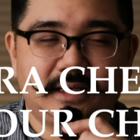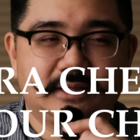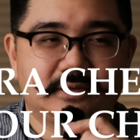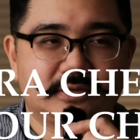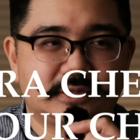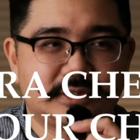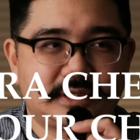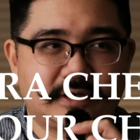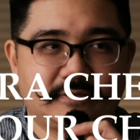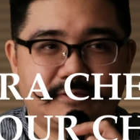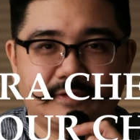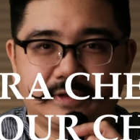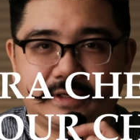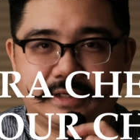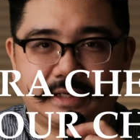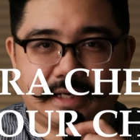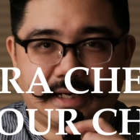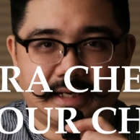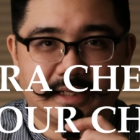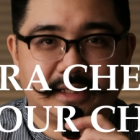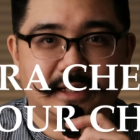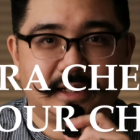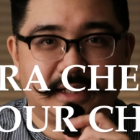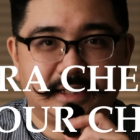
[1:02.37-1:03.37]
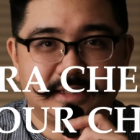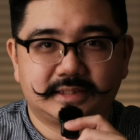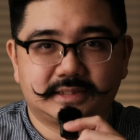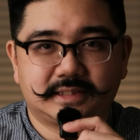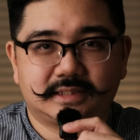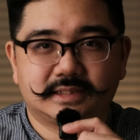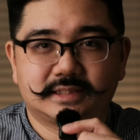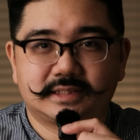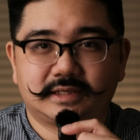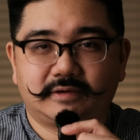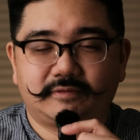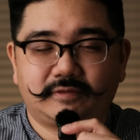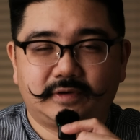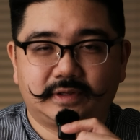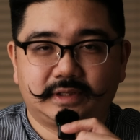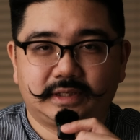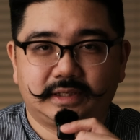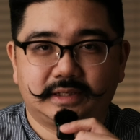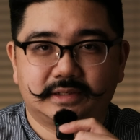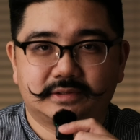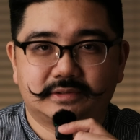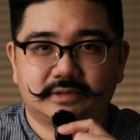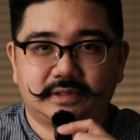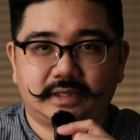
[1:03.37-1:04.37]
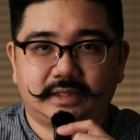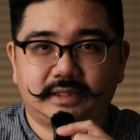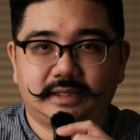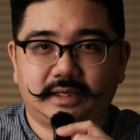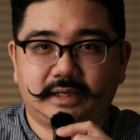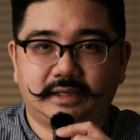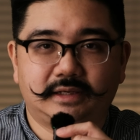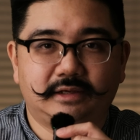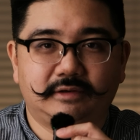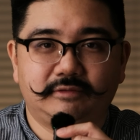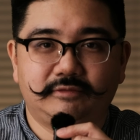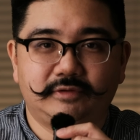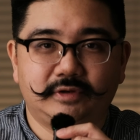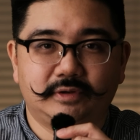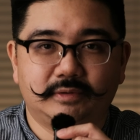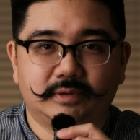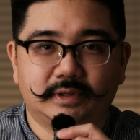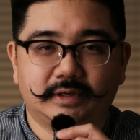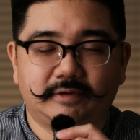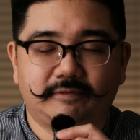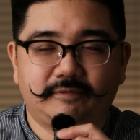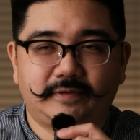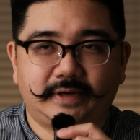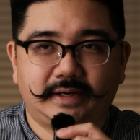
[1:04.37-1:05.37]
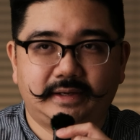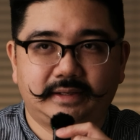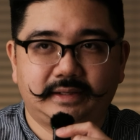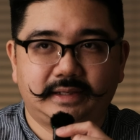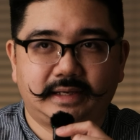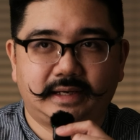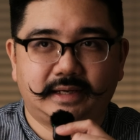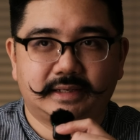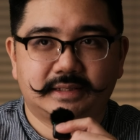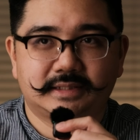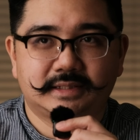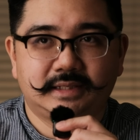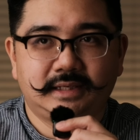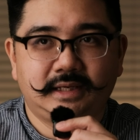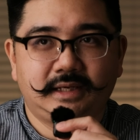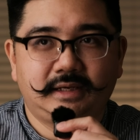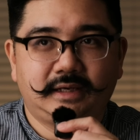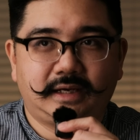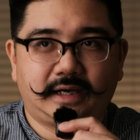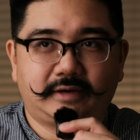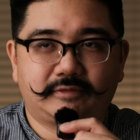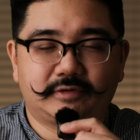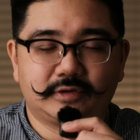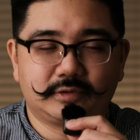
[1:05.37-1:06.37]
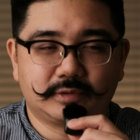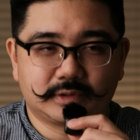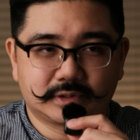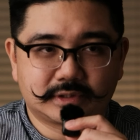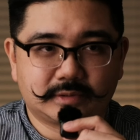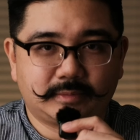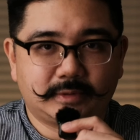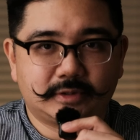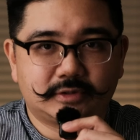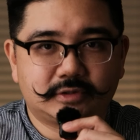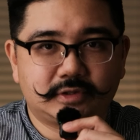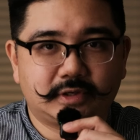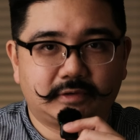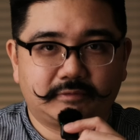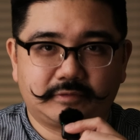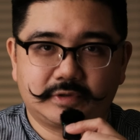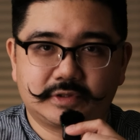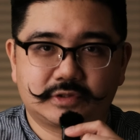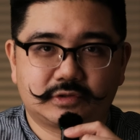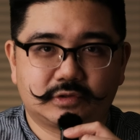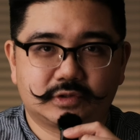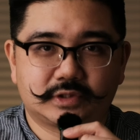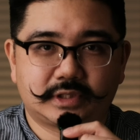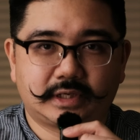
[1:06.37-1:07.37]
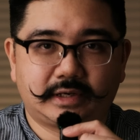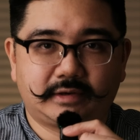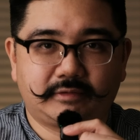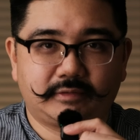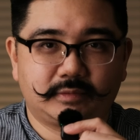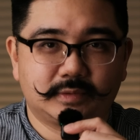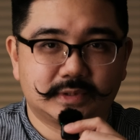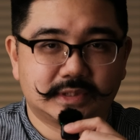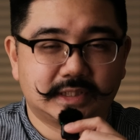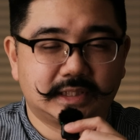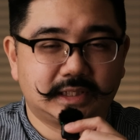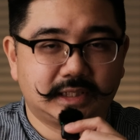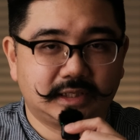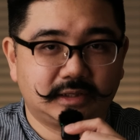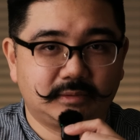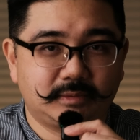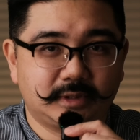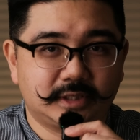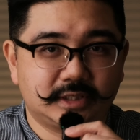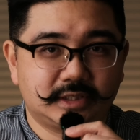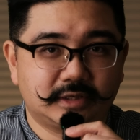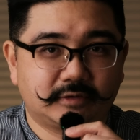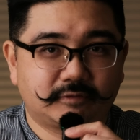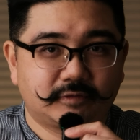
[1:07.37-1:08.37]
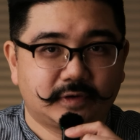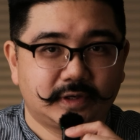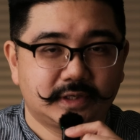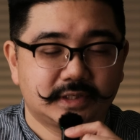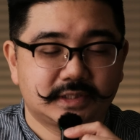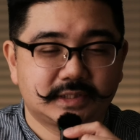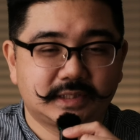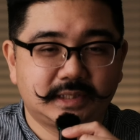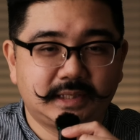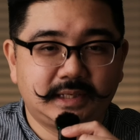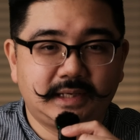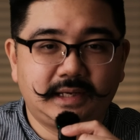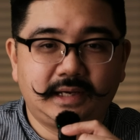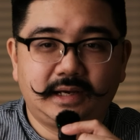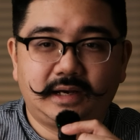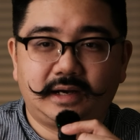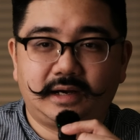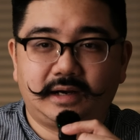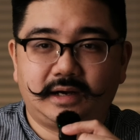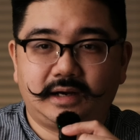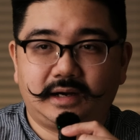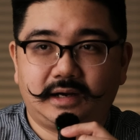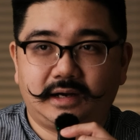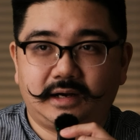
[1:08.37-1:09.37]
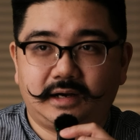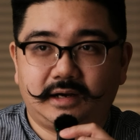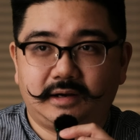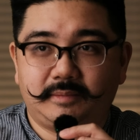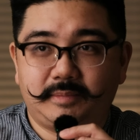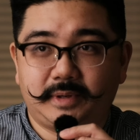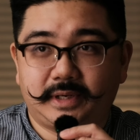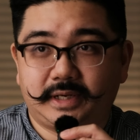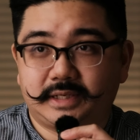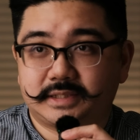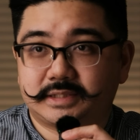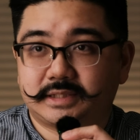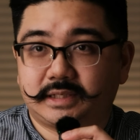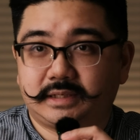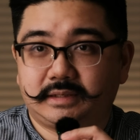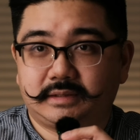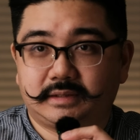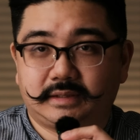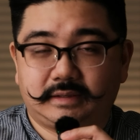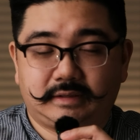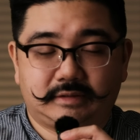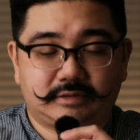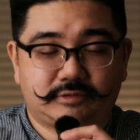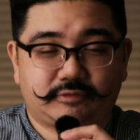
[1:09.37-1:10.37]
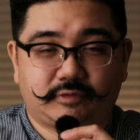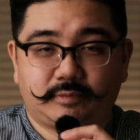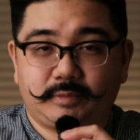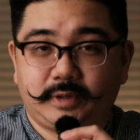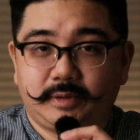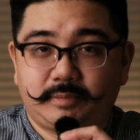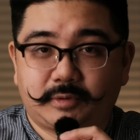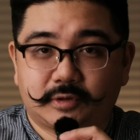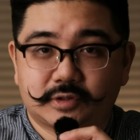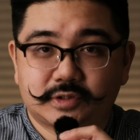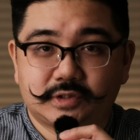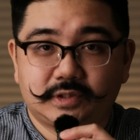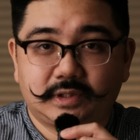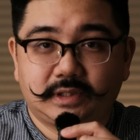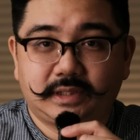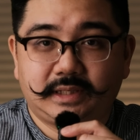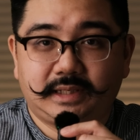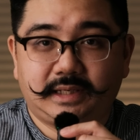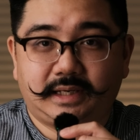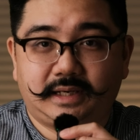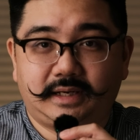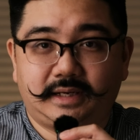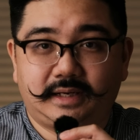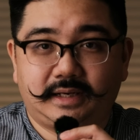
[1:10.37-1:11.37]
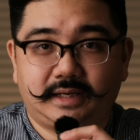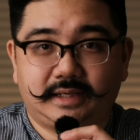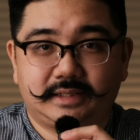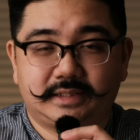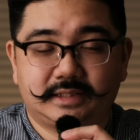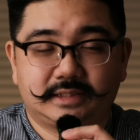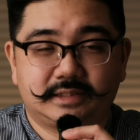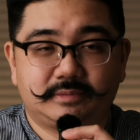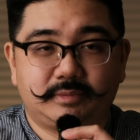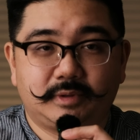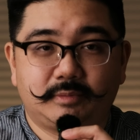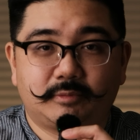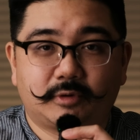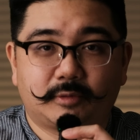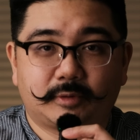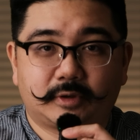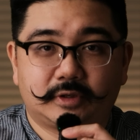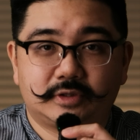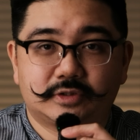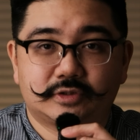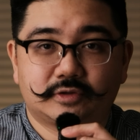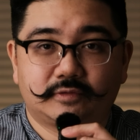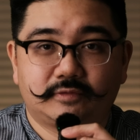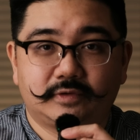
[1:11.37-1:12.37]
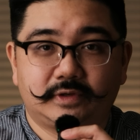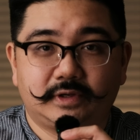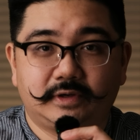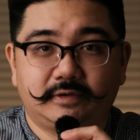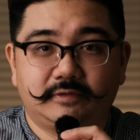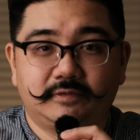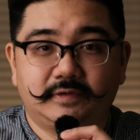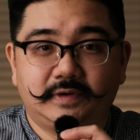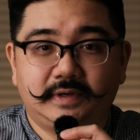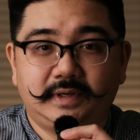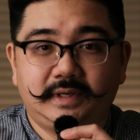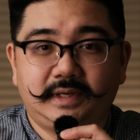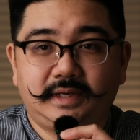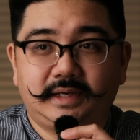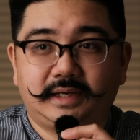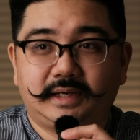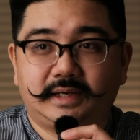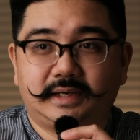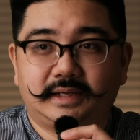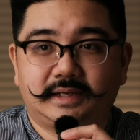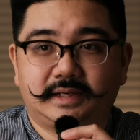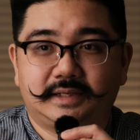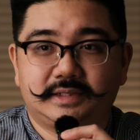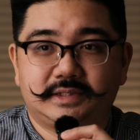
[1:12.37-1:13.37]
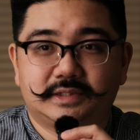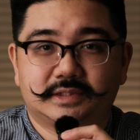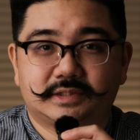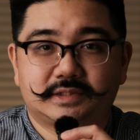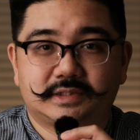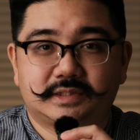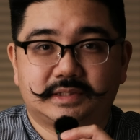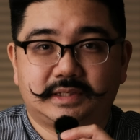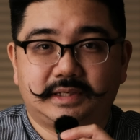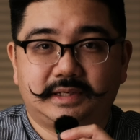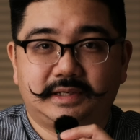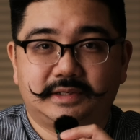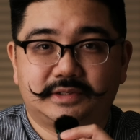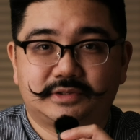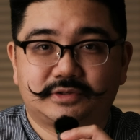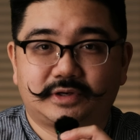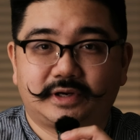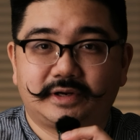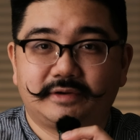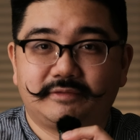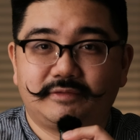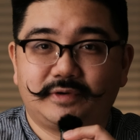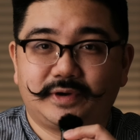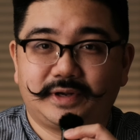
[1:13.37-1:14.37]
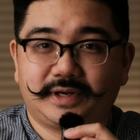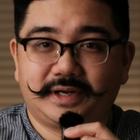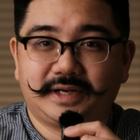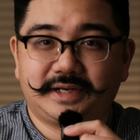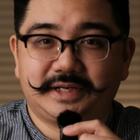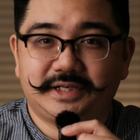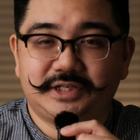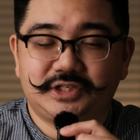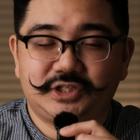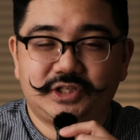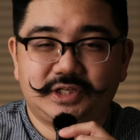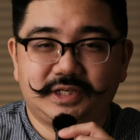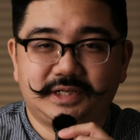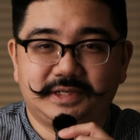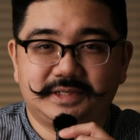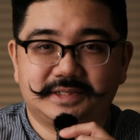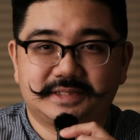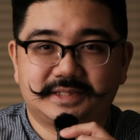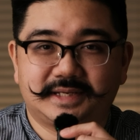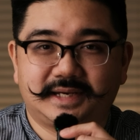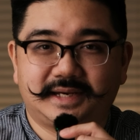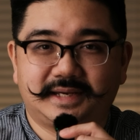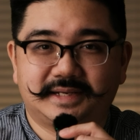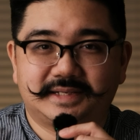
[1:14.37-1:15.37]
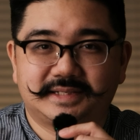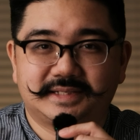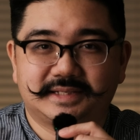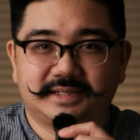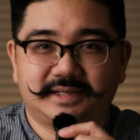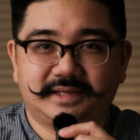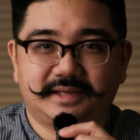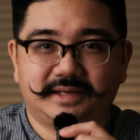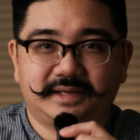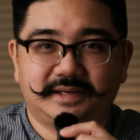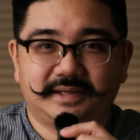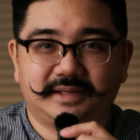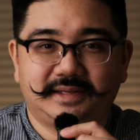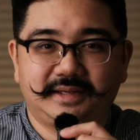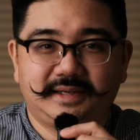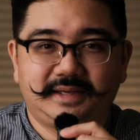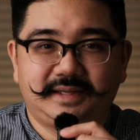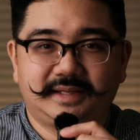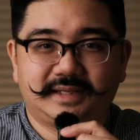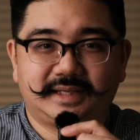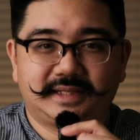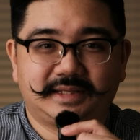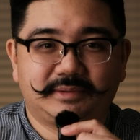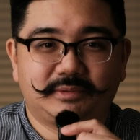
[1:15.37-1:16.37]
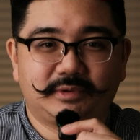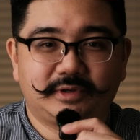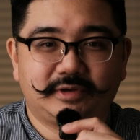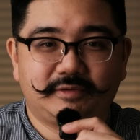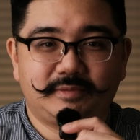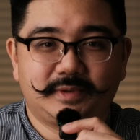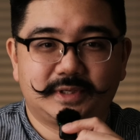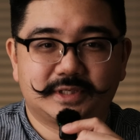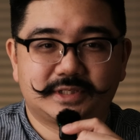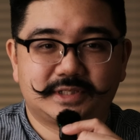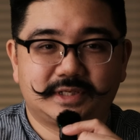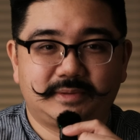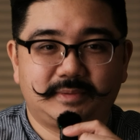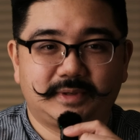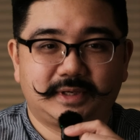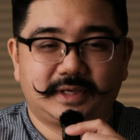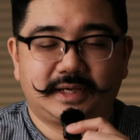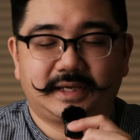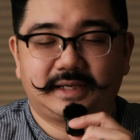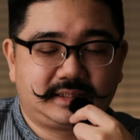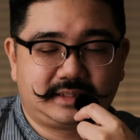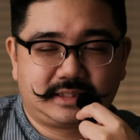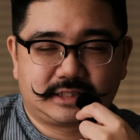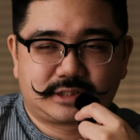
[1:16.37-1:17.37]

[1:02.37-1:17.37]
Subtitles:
There's definitely guidelines and stuff on the internet that you can view, and I find that after doing some internet research that everyone's a little bit different. But as for me personally, I tend to be more conservative, and I just try to avoid any cheese that I think will give me a stomachache.